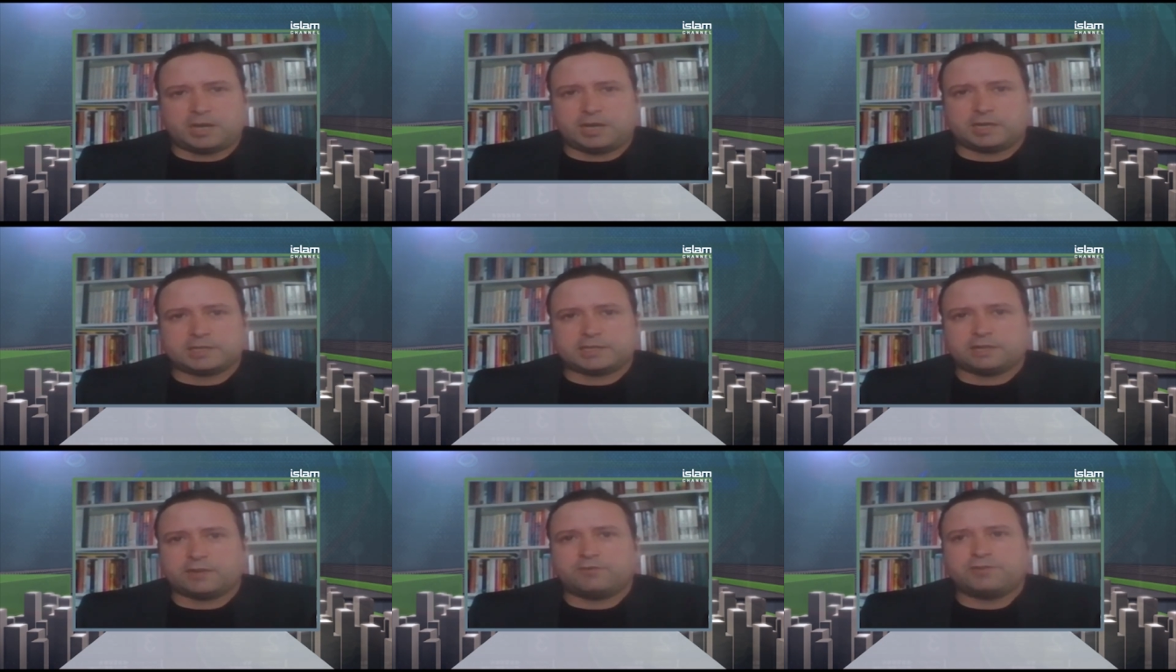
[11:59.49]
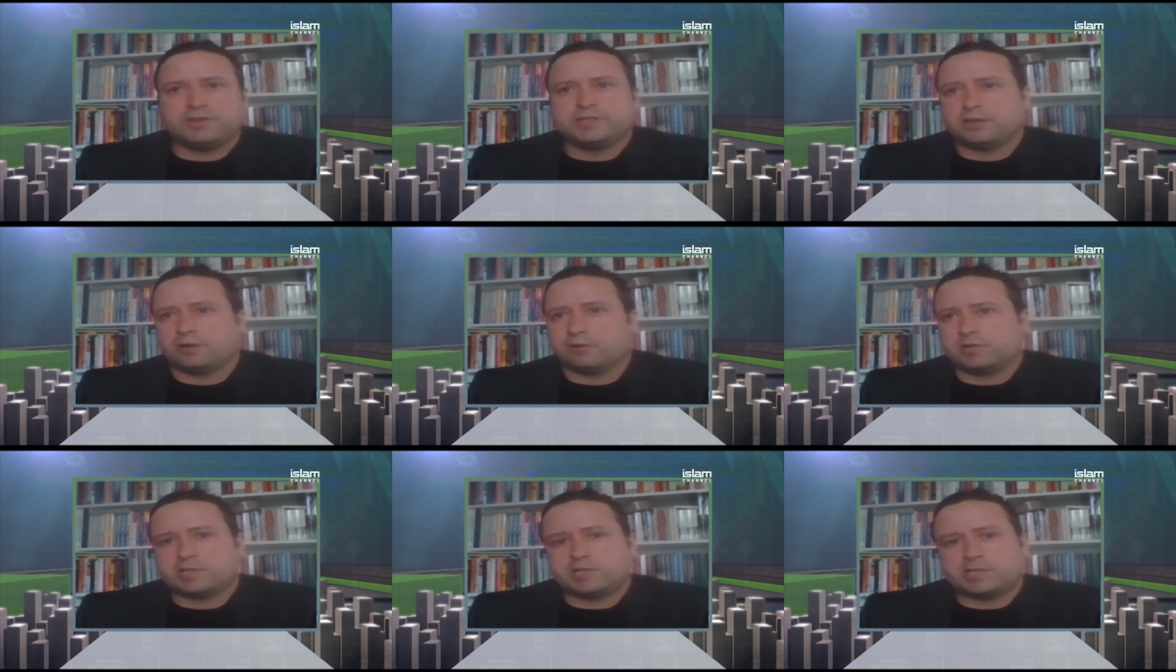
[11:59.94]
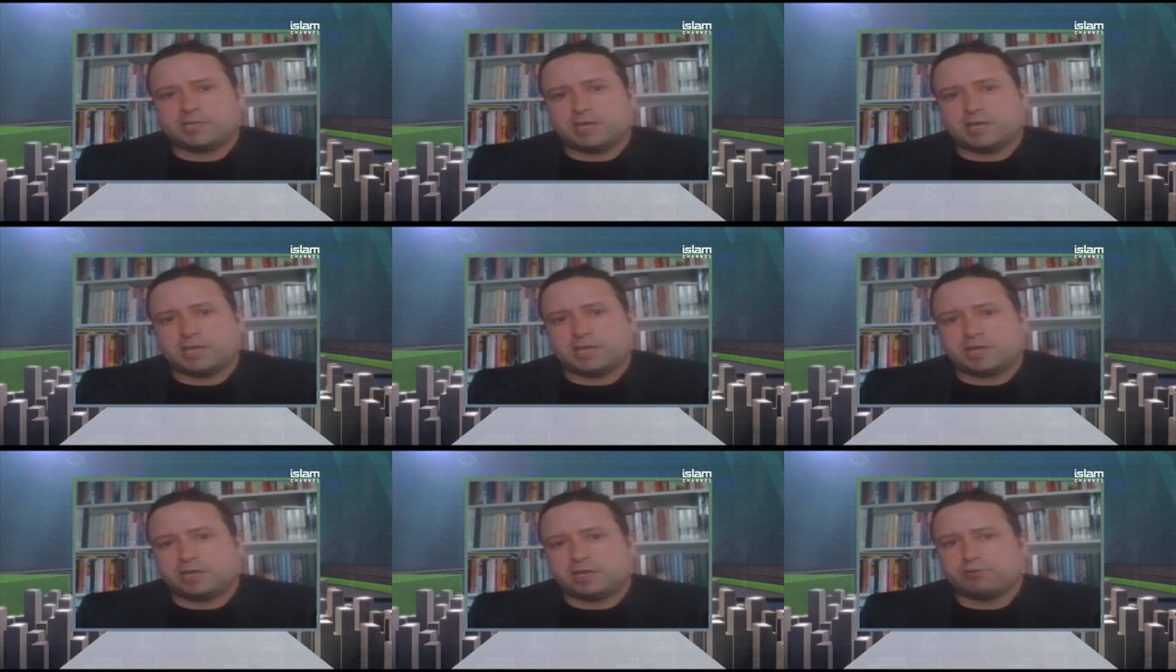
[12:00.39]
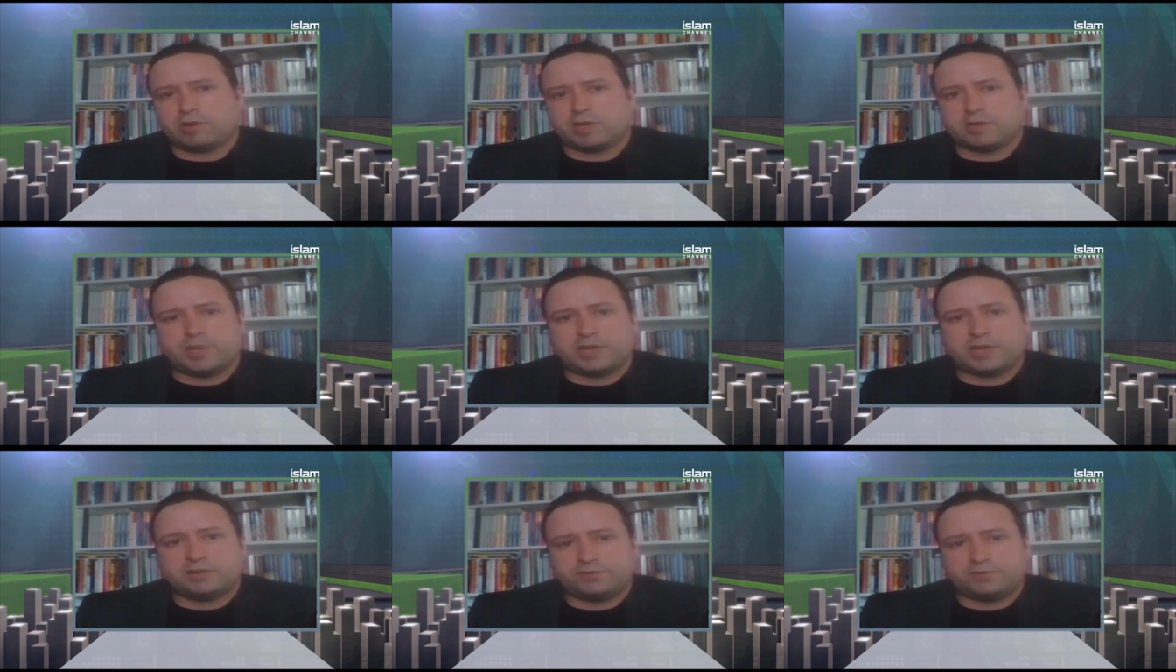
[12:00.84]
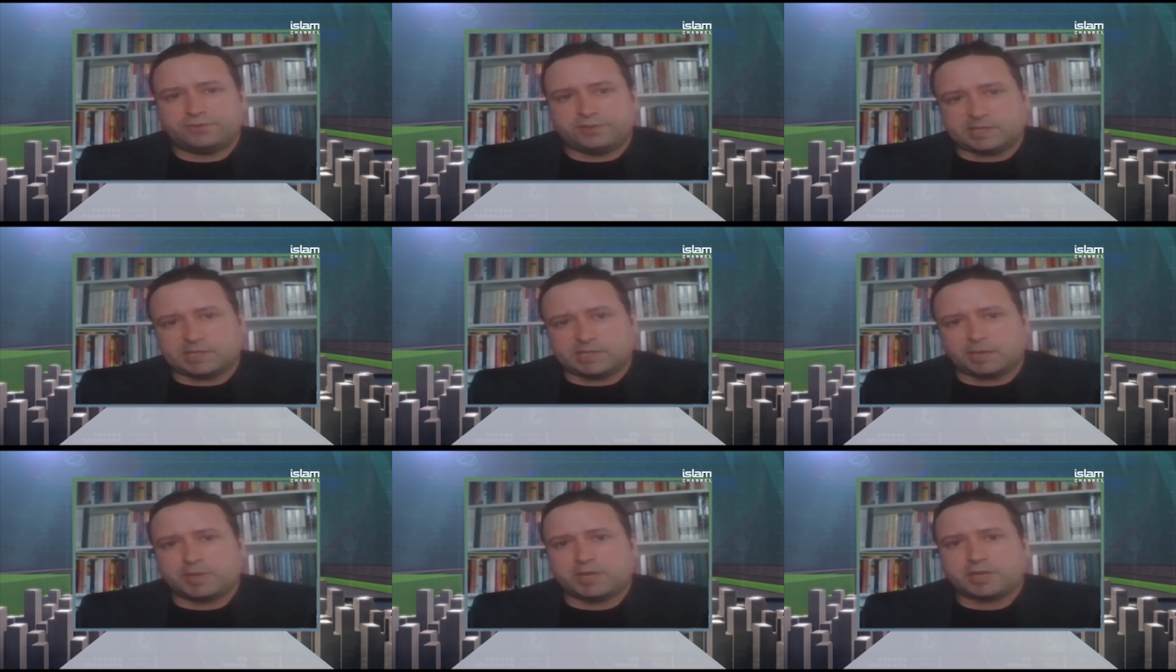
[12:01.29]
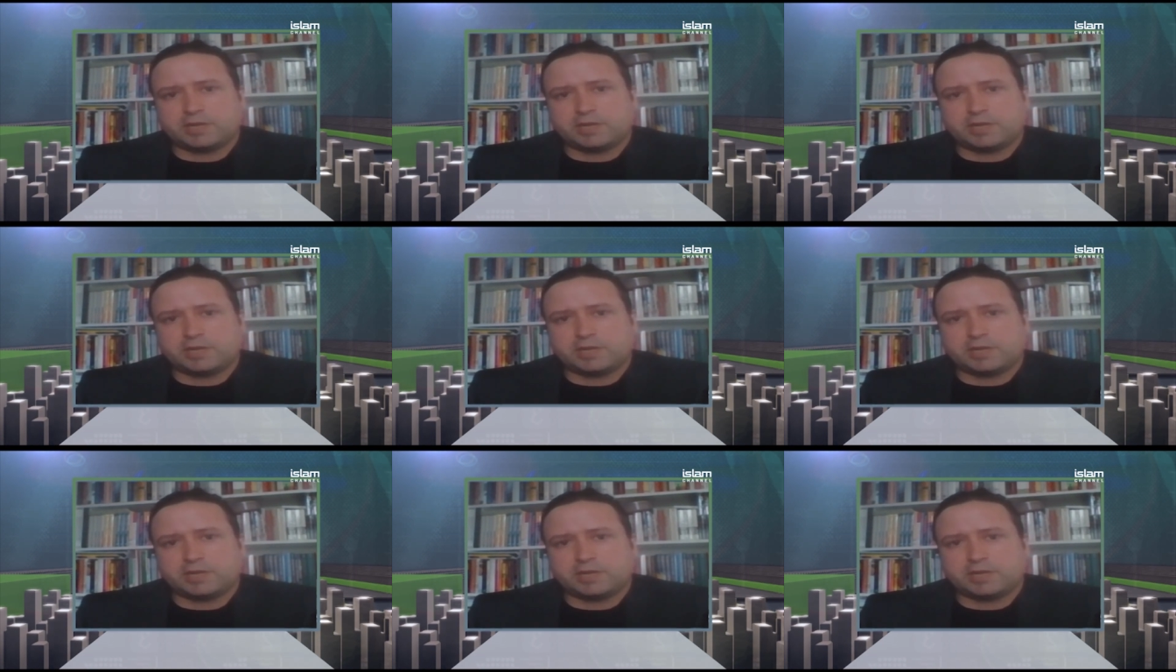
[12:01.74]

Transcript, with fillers: I definitely don't see any great benefits. I